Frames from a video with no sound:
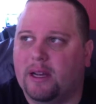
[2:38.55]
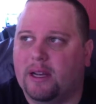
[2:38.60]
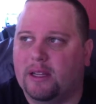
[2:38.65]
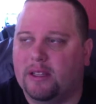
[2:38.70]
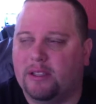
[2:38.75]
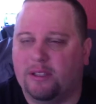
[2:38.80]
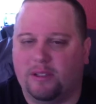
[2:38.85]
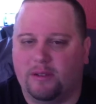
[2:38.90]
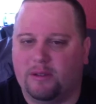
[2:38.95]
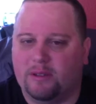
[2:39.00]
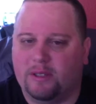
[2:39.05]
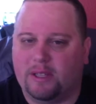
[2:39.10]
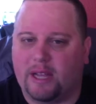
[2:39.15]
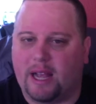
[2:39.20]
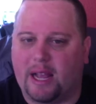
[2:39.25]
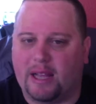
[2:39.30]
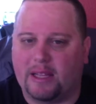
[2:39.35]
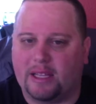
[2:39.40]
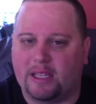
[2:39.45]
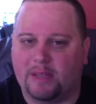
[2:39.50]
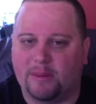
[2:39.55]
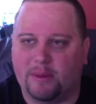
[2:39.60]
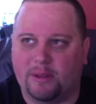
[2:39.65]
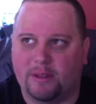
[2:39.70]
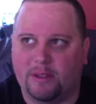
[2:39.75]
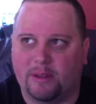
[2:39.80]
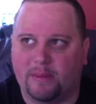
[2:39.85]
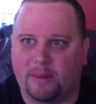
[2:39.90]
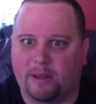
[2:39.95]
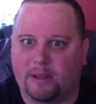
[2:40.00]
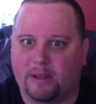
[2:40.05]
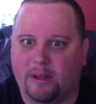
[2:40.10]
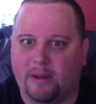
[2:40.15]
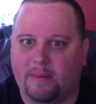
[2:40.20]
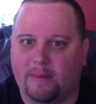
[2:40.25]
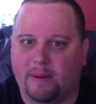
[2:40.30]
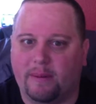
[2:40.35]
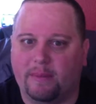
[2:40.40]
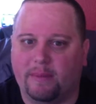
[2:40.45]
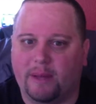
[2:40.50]
As soon as I had the experience, I'm like, yep,
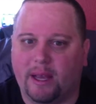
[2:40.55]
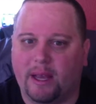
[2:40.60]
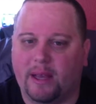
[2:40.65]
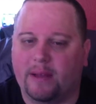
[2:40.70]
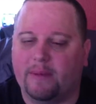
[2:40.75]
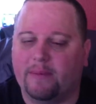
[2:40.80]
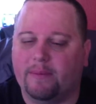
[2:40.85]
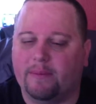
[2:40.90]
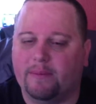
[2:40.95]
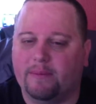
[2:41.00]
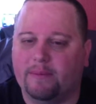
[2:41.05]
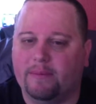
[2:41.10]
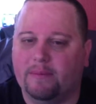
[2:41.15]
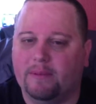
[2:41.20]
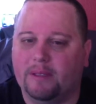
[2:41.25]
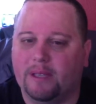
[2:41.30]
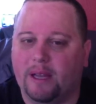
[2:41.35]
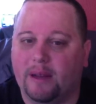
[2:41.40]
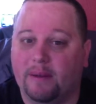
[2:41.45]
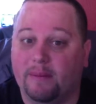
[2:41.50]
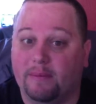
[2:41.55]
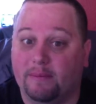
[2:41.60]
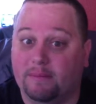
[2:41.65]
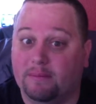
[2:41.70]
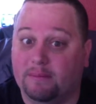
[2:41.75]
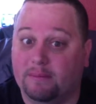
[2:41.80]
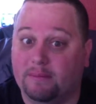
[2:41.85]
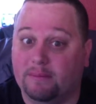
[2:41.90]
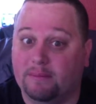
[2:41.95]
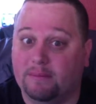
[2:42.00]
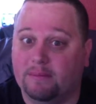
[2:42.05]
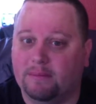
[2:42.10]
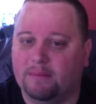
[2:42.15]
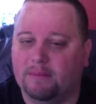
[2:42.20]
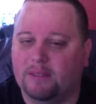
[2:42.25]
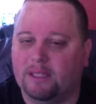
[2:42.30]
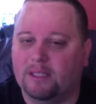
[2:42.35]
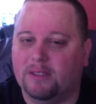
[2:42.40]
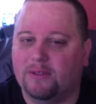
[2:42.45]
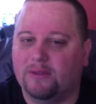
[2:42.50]
I'm gay. Mm-hmm. Yep. Mm-hmm.
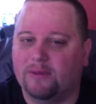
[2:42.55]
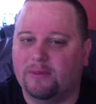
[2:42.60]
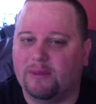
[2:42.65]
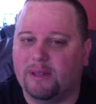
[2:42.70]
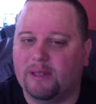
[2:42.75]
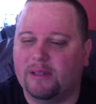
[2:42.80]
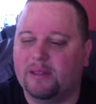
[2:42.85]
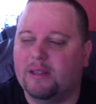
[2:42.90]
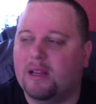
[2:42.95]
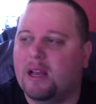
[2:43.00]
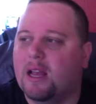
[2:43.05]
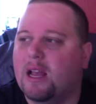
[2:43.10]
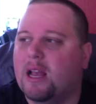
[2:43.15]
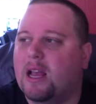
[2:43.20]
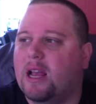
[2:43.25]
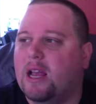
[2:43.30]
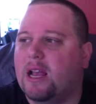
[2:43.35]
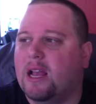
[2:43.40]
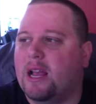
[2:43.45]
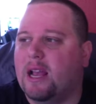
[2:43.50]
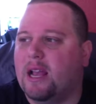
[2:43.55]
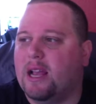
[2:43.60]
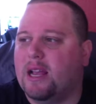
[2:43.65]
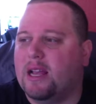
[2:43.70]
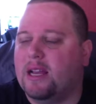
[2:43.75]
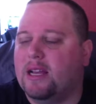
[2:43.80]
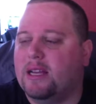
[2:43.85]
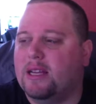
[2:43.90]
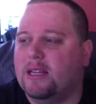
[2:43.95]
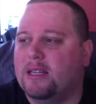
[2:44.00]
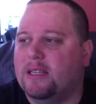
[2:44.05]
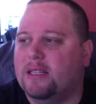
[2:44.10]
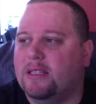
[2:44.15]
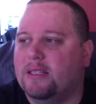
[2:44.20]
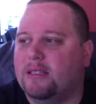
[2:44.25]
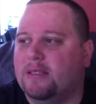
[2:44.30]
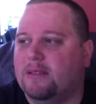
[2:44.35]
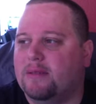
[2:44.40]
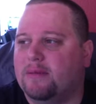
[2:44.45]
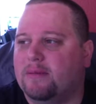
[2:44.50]
This is for me.
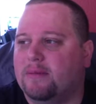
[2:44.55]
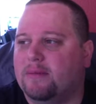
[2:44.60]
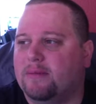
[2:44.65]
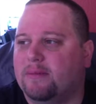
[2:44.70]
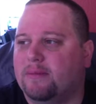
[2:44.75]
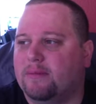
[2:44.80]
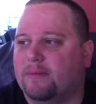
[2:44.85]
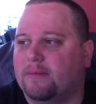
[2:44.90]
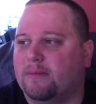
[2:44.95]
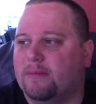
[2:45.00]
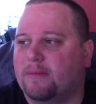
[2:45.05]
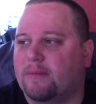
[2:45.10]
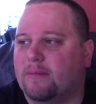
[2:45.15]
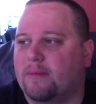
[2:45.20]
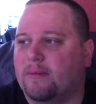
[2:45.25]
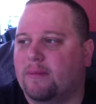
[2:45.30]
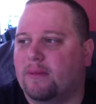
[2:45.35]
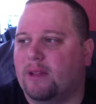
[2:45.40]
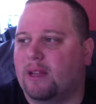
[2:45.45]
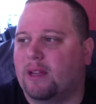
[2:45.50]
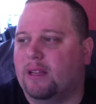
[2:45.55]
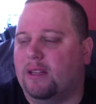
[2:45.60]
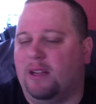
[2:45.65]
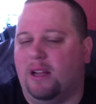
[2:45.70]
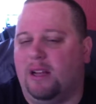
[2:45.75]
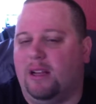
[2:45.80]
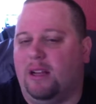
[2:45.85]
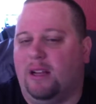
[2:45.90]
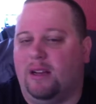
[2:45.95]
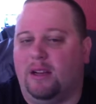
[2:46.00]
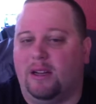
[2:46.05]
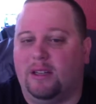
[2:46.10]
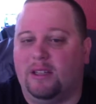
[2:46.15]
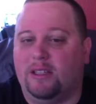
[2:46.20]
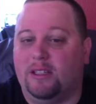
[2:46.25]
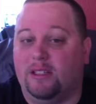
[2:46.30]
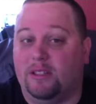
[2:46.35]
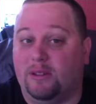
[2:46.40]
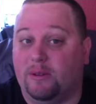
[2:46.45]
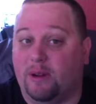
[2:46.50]
And I, yeah, I
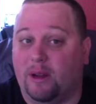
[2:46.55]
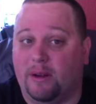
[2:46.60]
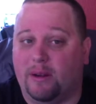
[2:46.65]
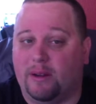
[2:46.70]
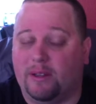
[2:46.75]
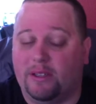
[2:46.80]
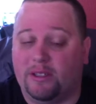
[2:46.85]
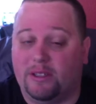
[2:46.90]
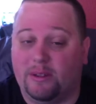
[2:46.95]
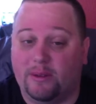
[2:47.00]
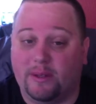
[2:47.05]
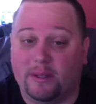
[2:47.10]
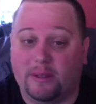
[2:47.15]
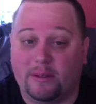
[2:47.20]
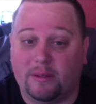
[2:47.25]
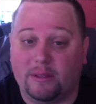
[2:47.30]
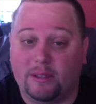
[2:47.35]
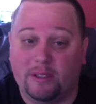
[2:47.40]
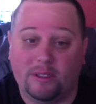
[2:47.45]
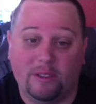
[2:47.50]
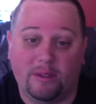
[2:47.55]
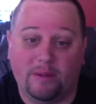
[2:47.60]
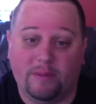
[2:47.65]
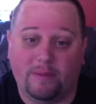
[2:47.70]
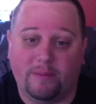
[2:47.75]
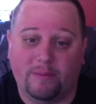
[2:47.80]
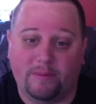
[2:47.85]
just knew it. I just knew it. You just knew.